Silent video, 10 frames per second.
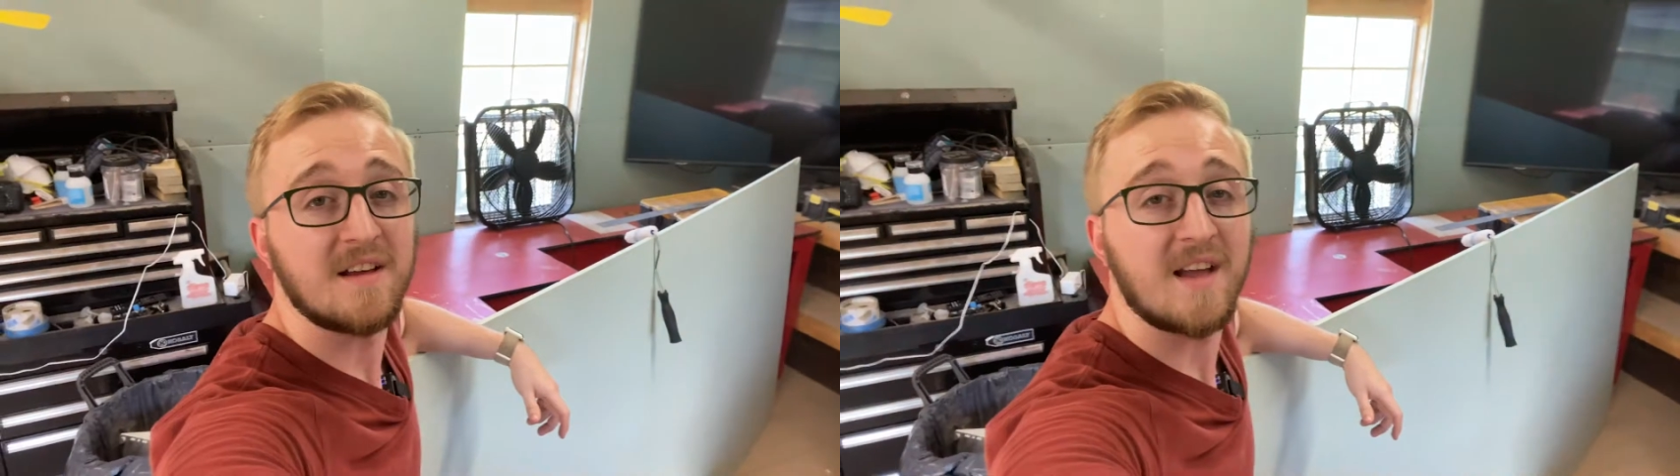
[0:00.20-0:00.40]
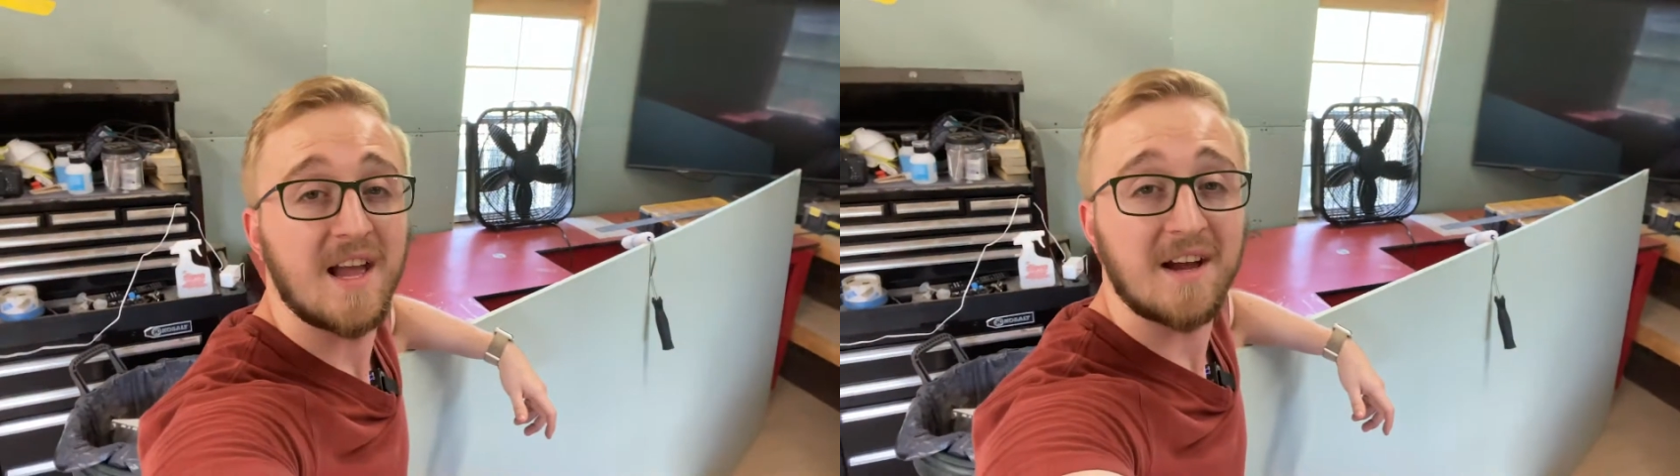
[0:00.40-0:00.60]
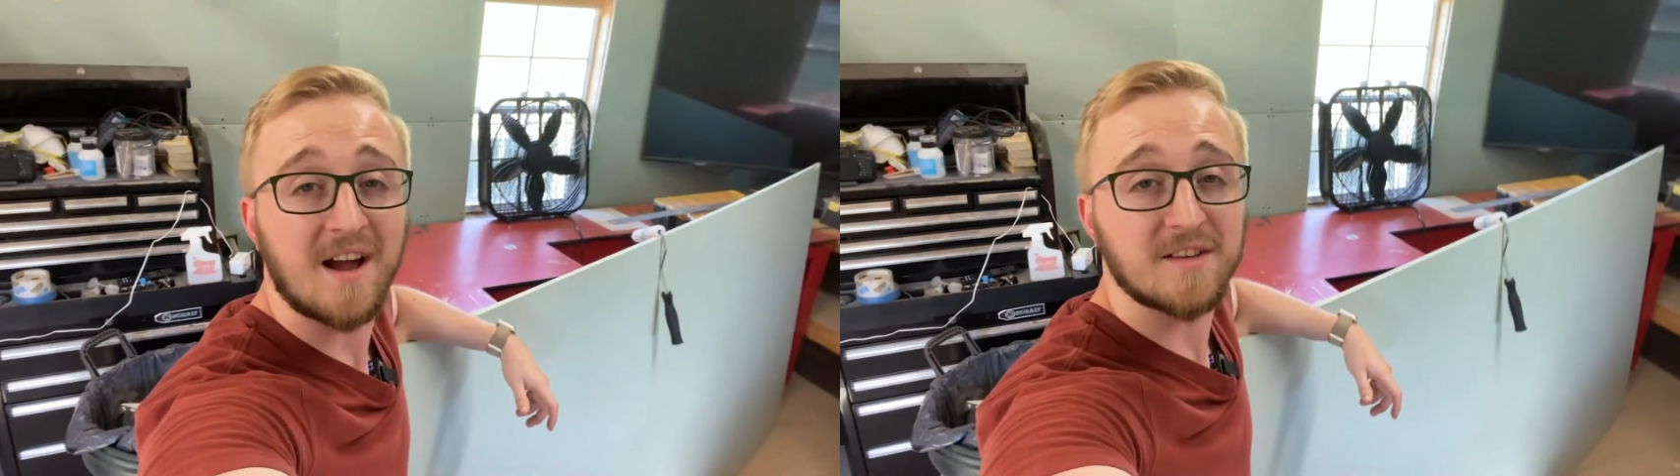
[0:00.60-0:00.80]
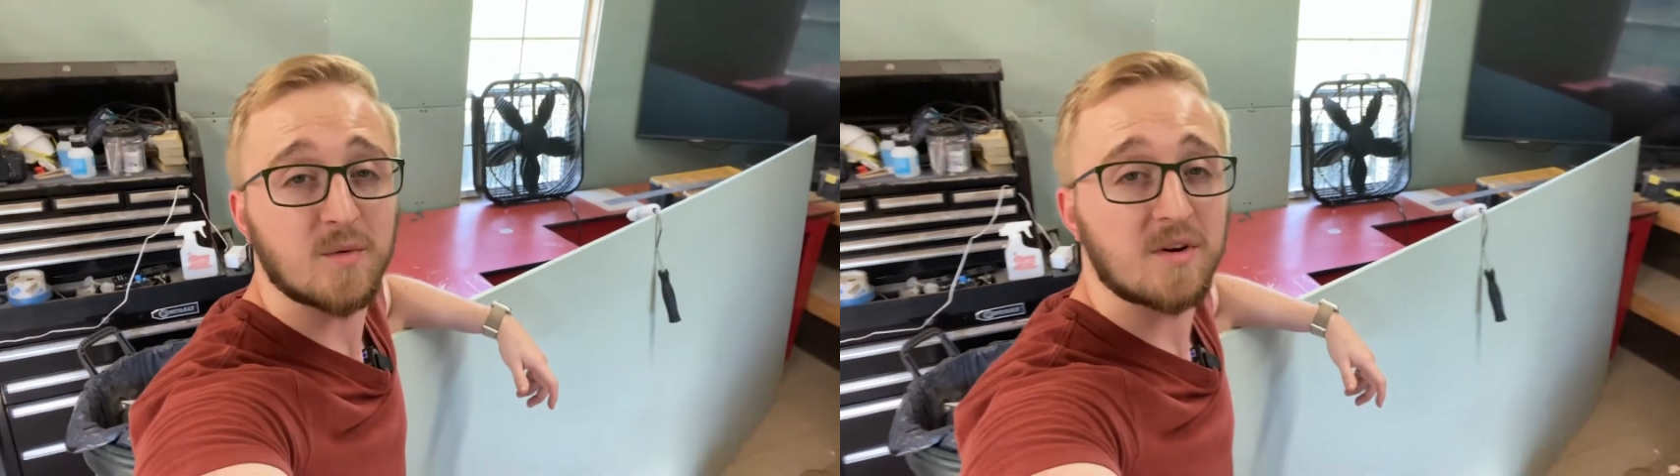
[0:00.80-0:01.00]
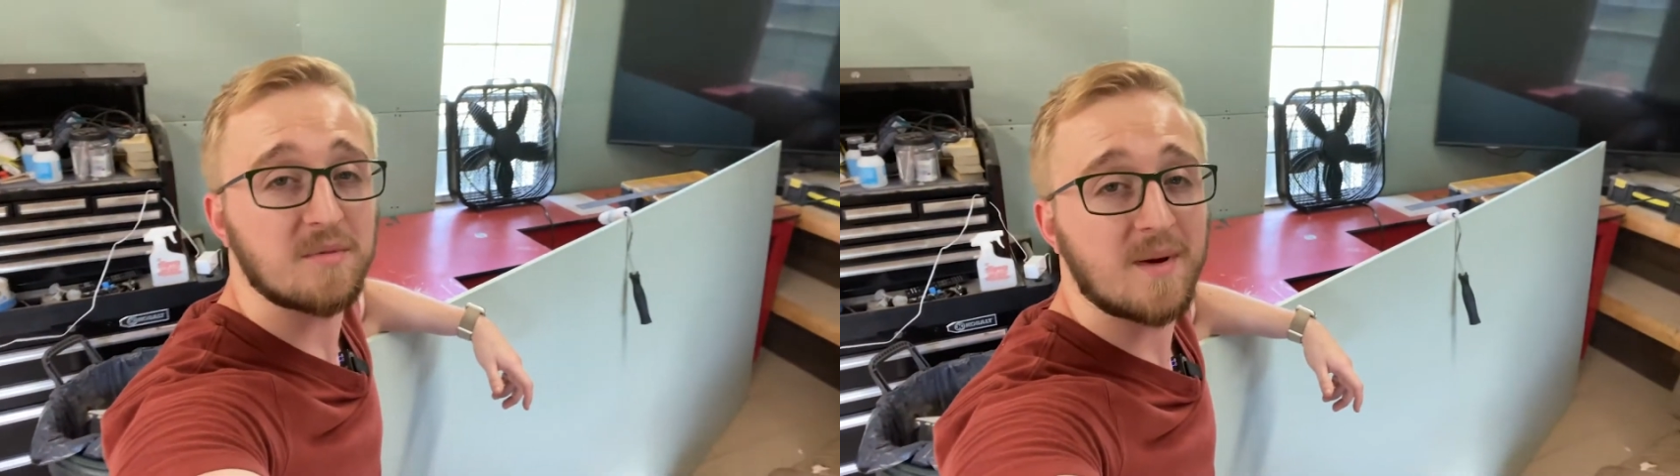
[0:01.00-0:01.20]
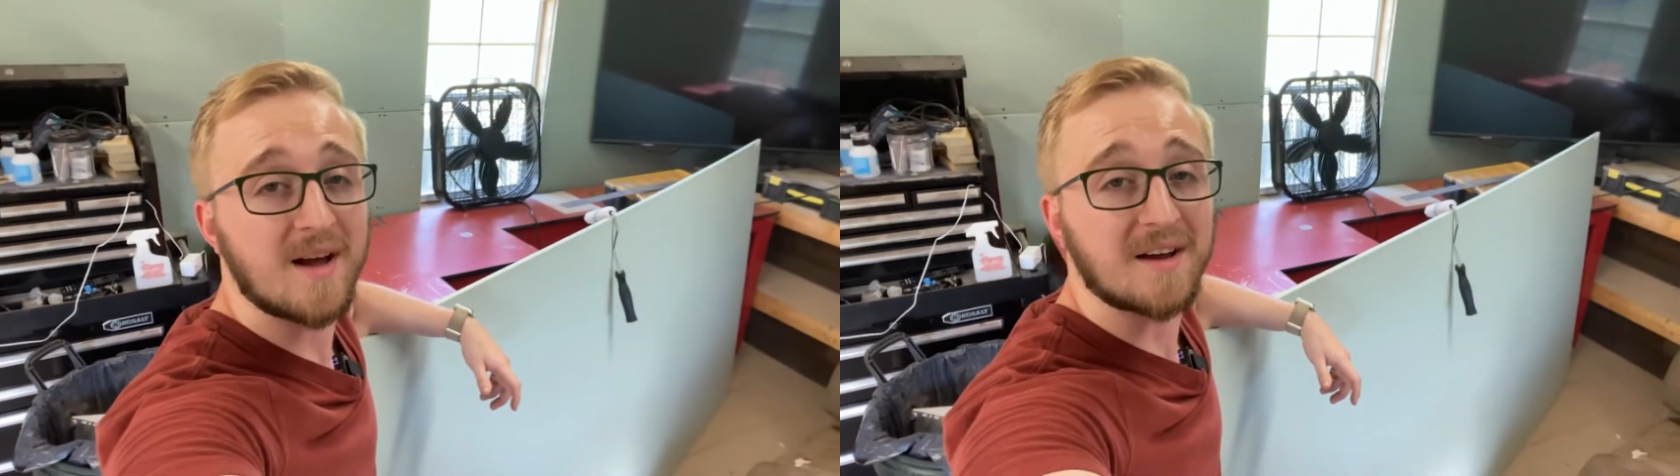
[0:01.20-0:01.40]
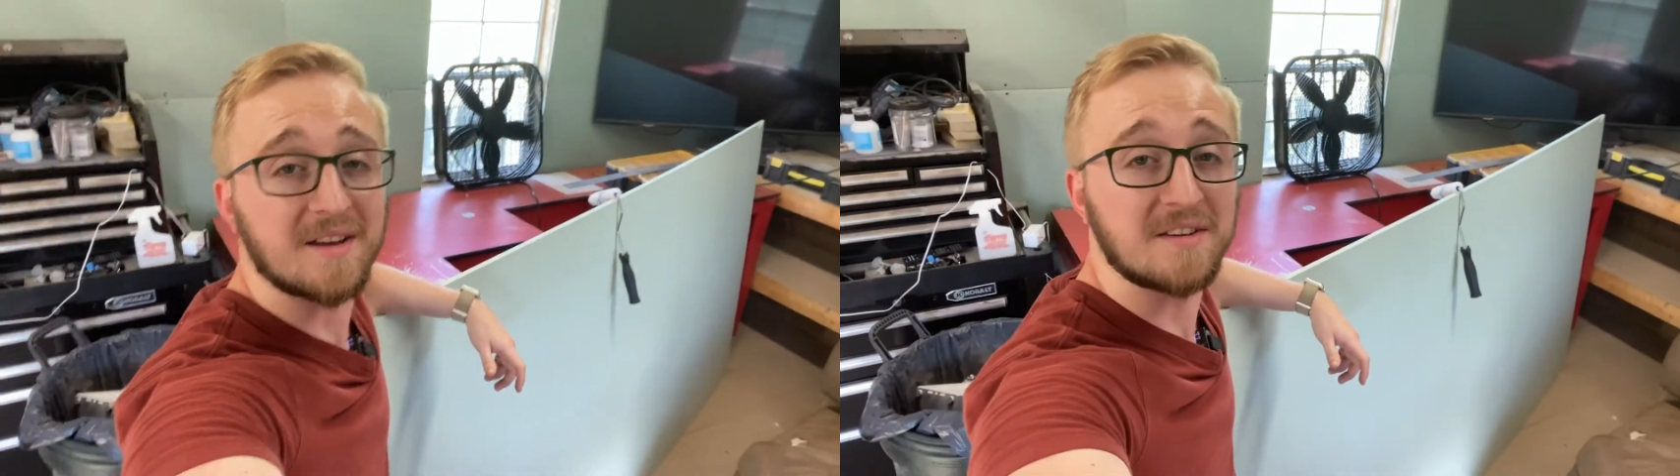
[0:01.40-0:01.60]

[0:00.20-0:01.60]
Hey guys, welcome back.